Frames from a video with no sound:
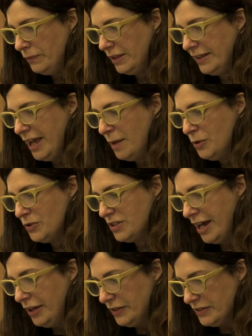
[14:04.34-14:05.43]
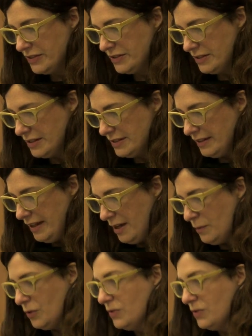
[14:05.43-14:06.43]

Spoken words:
The lamb who tells is a lamb